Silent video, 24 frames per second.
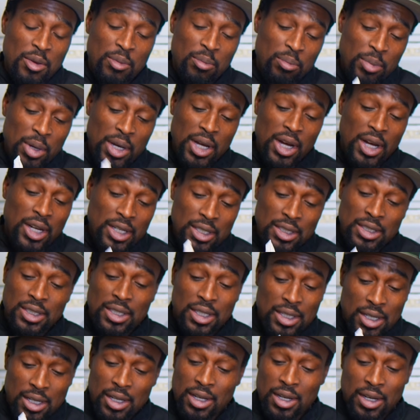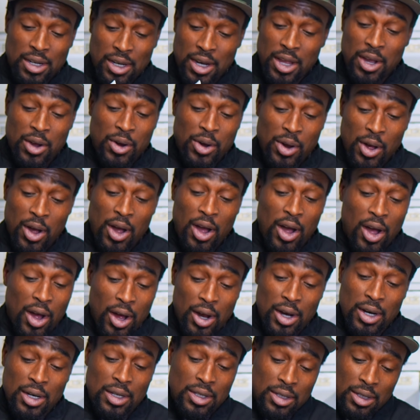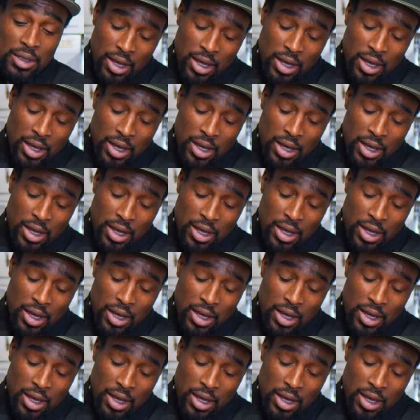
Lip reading: because they're gonna all